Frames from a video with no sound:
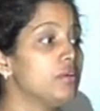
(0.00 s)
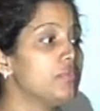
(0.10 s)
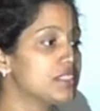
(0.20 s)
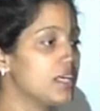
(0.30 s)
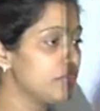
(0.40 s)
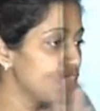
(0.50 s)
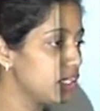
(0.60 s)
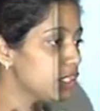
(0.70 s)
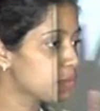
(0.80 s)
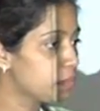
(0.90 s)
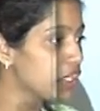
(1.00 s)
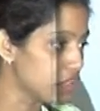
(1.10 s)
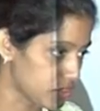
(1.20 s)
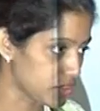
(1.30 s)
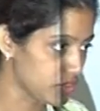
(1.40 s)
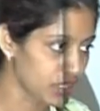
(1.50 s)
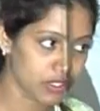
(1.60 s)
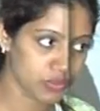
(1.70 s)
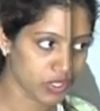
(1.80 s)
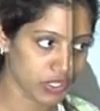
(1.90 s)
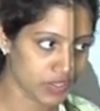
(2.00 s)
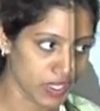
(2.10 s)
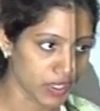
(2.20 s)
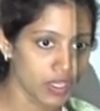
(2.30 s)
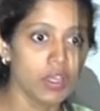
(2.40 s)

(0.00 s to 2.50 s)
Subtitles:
vis-a-vis his peers? That is what you're saying.